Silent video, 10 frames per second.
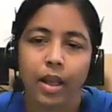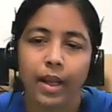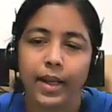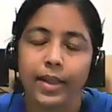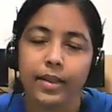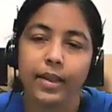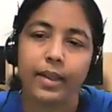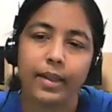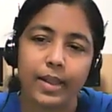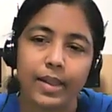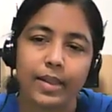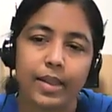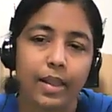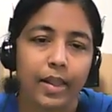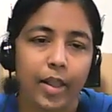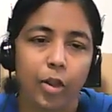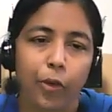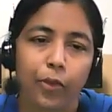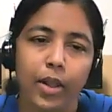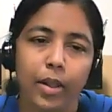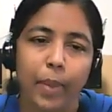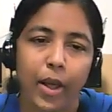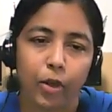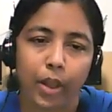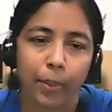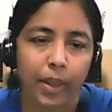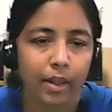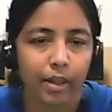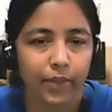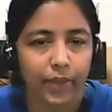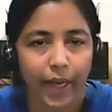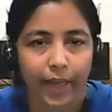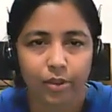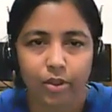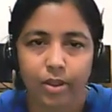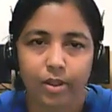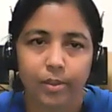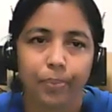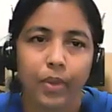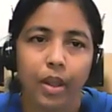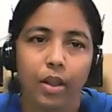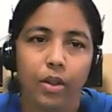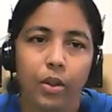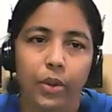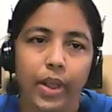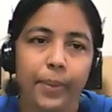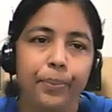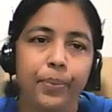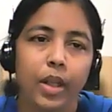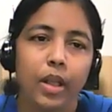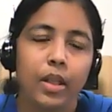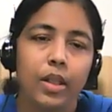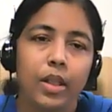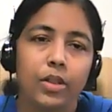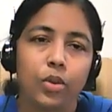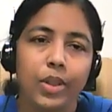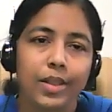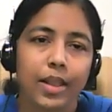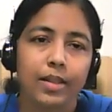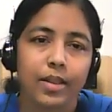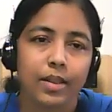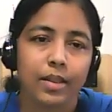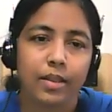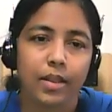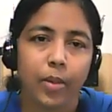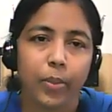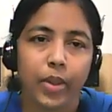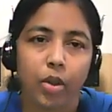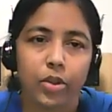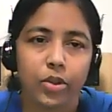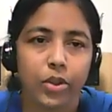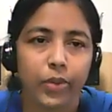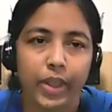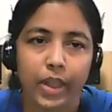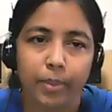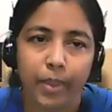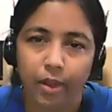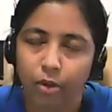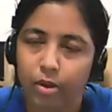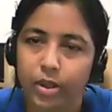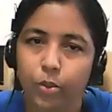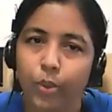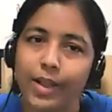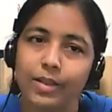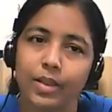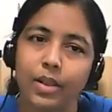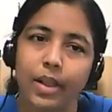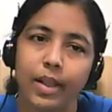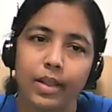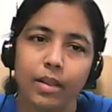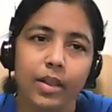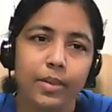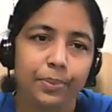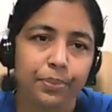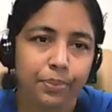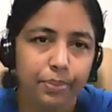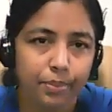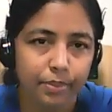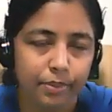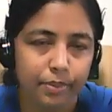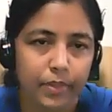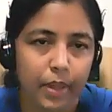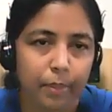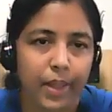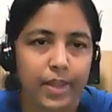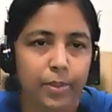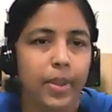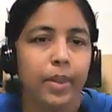and increase the rate of a biochemical reaction. Okay. So these are certain terminology you will come across while studying the plasma